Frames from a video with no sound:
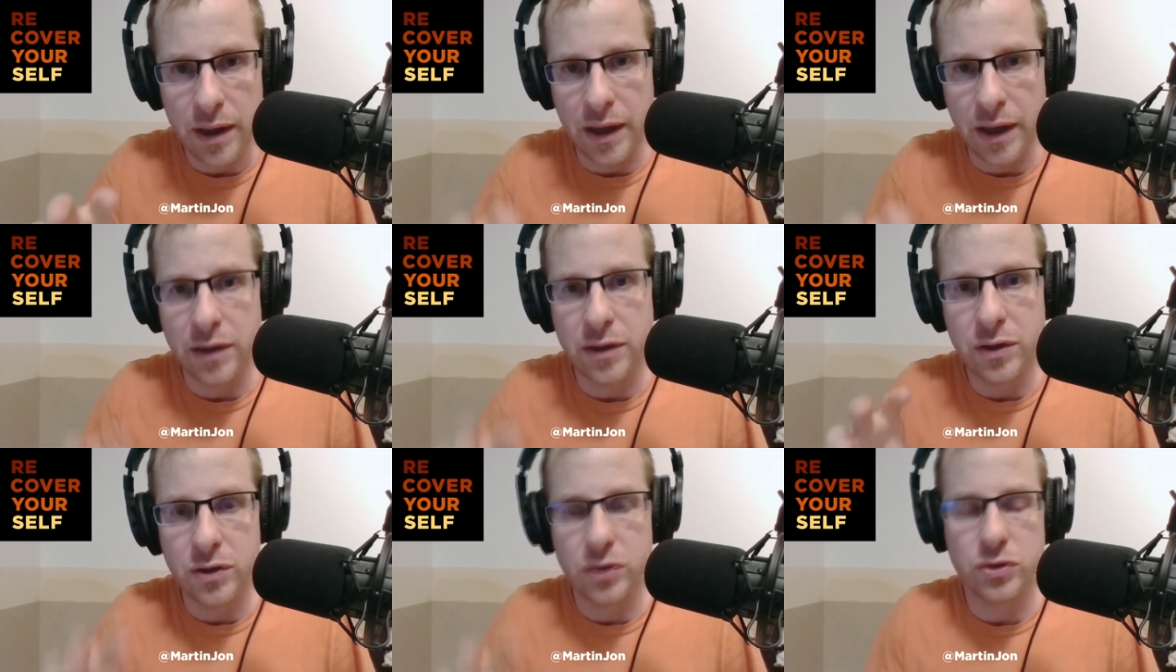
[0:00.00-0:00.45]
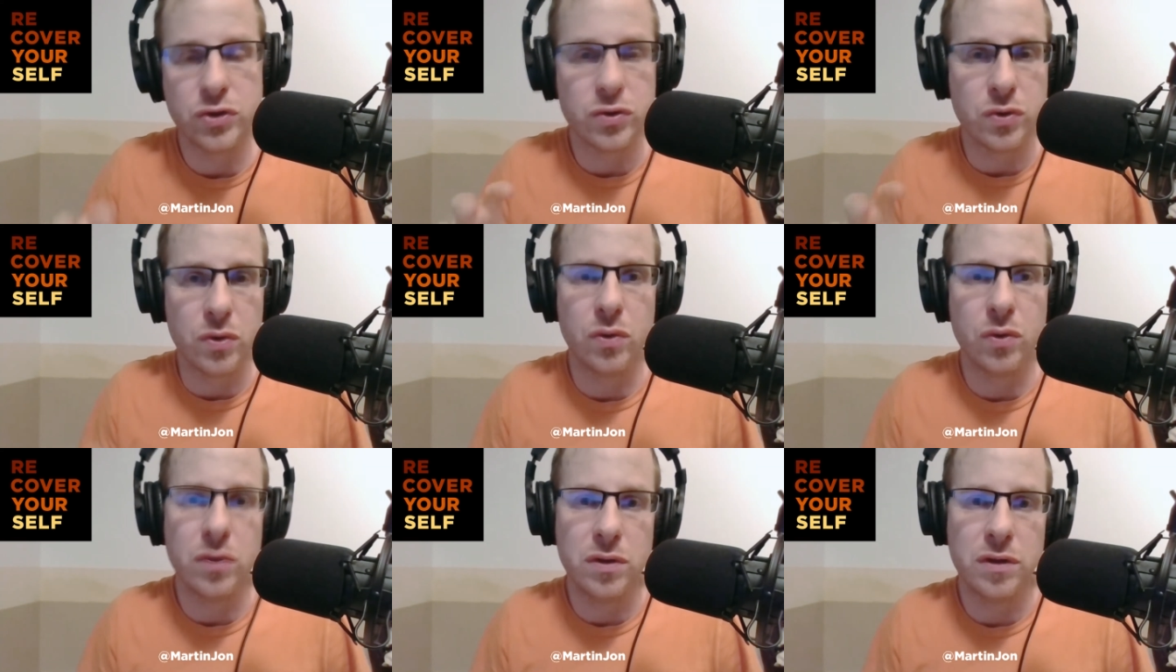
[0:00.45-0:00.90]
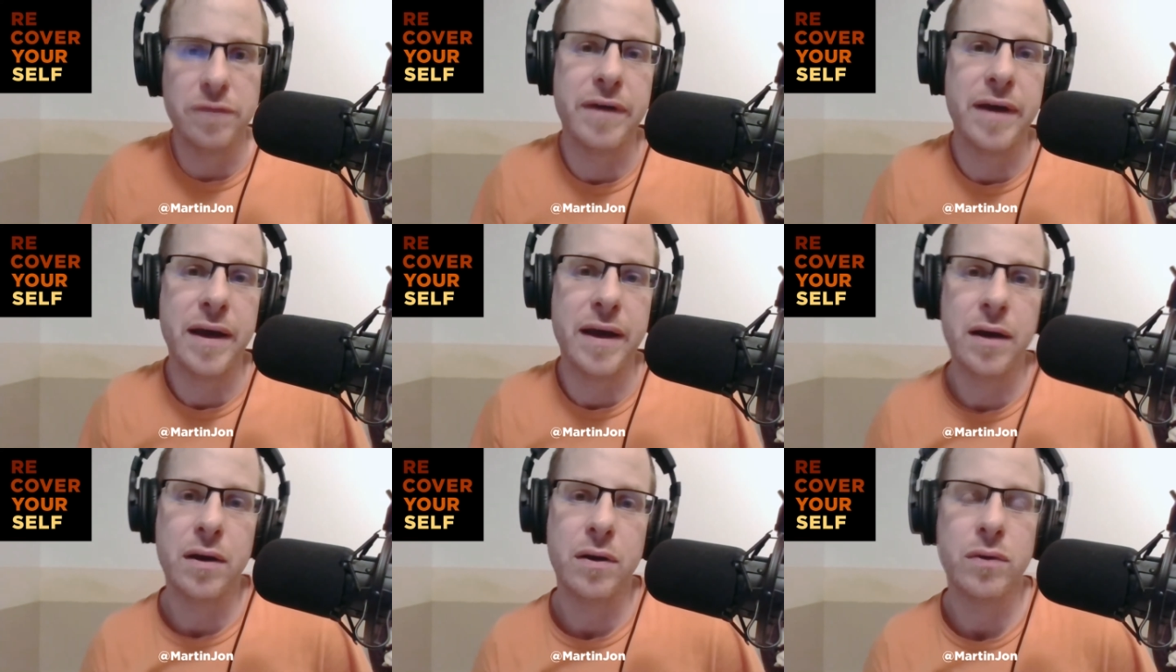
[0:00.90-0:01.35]
in control of
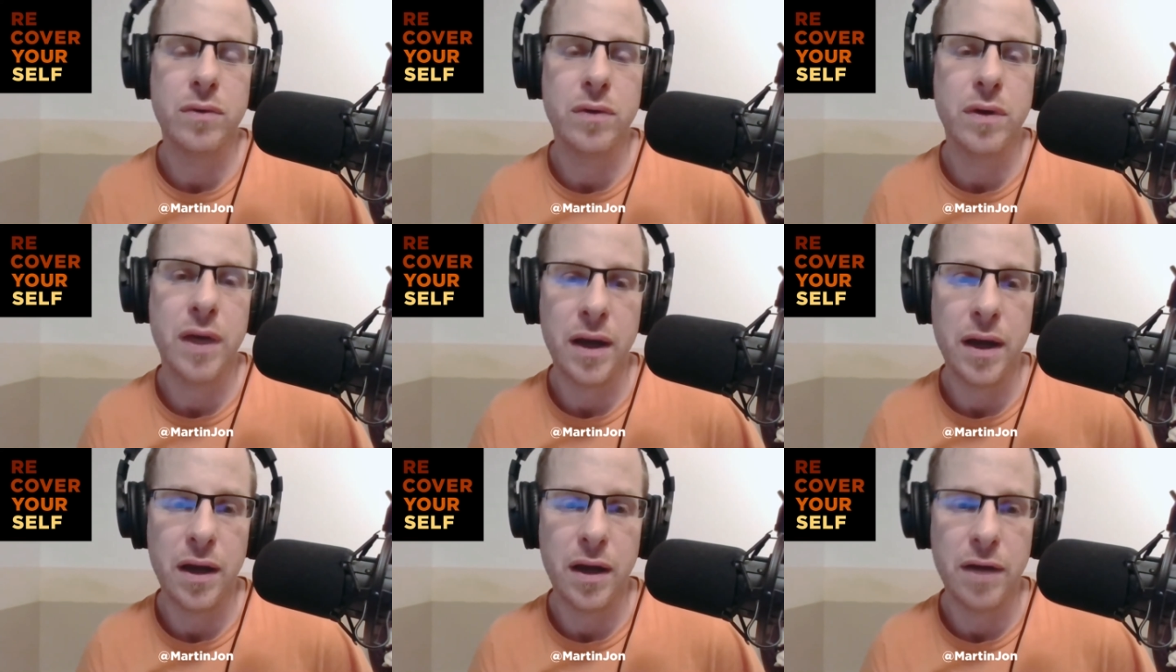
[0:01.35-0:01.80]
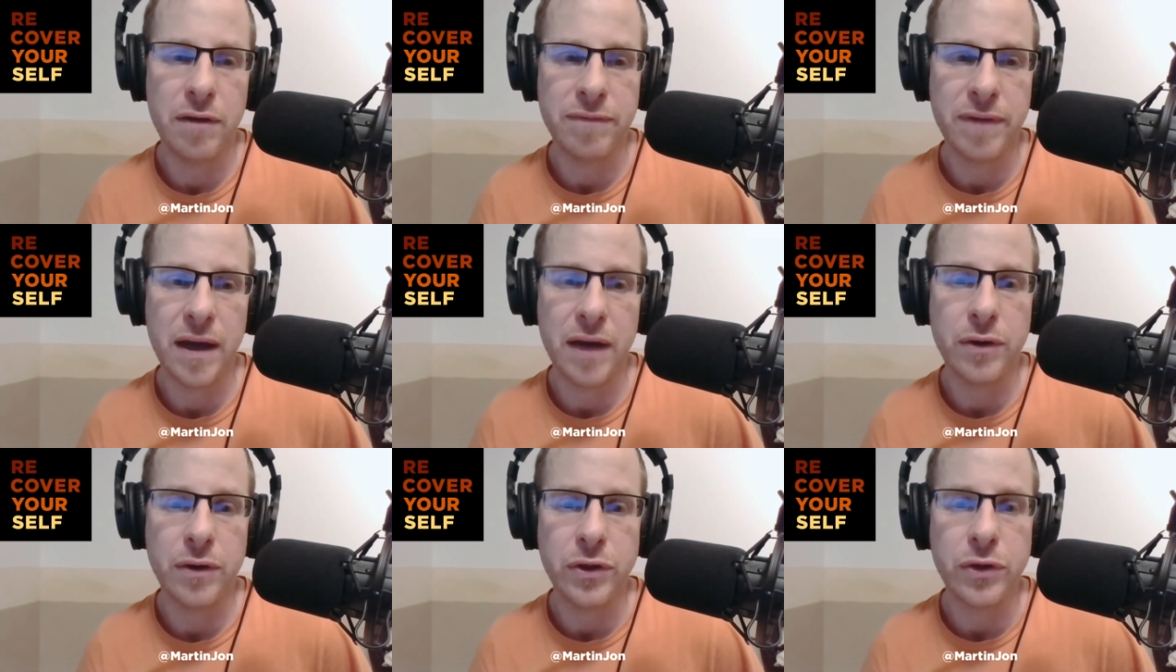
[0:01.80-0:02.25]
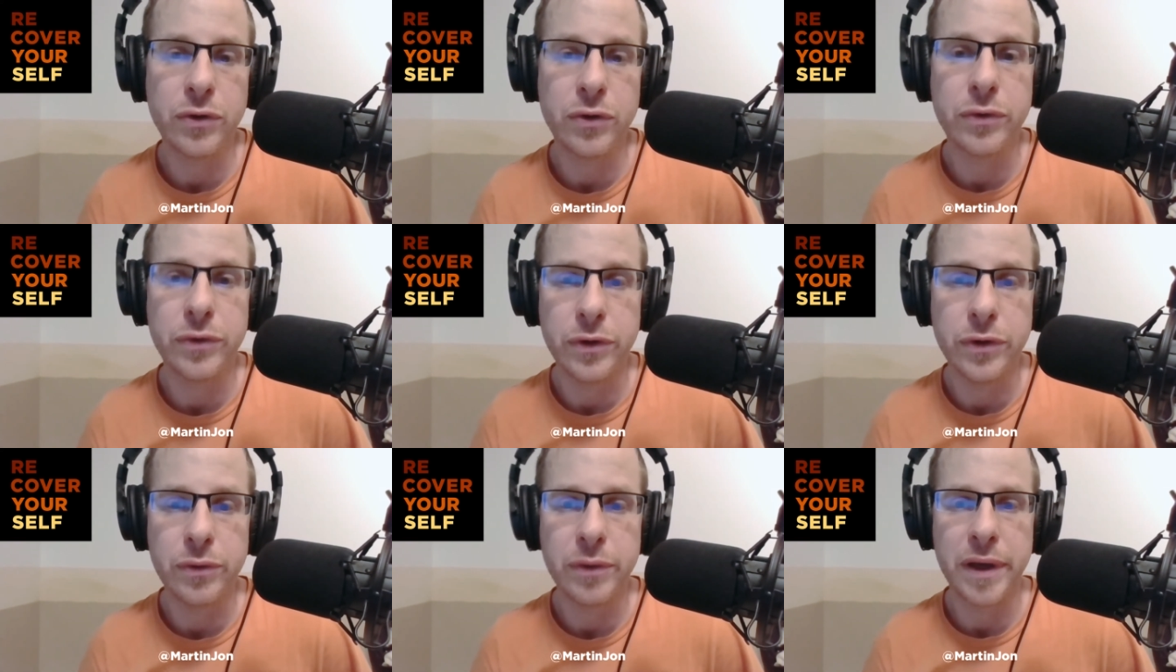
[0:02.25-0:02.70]
how
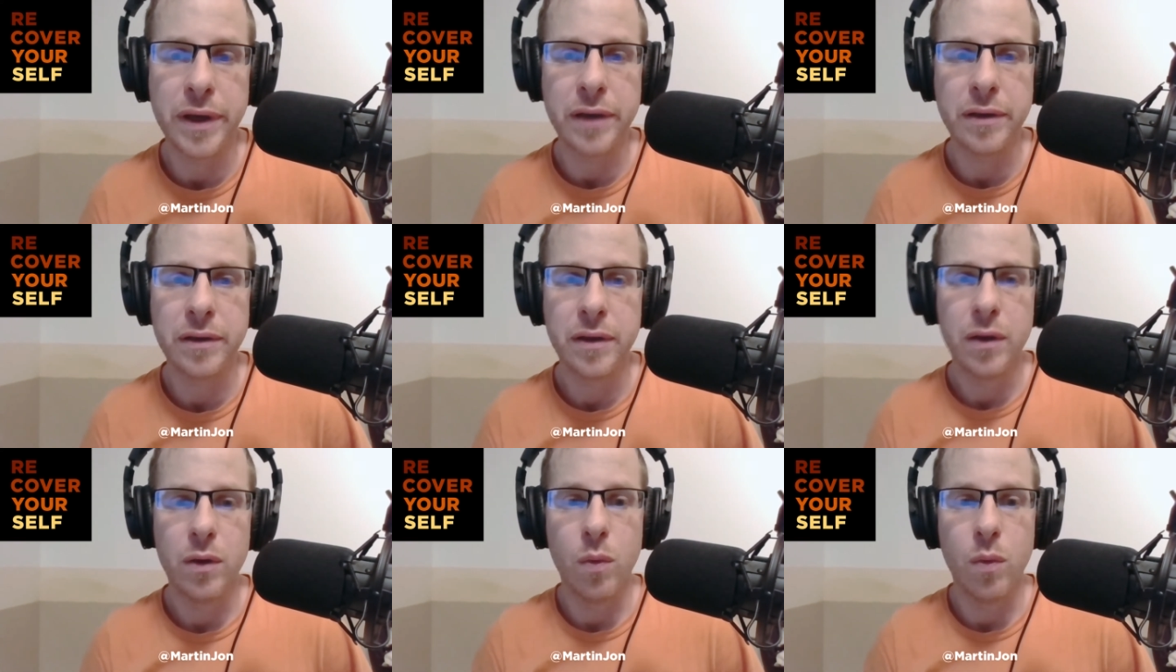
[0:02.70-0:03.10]
you're doing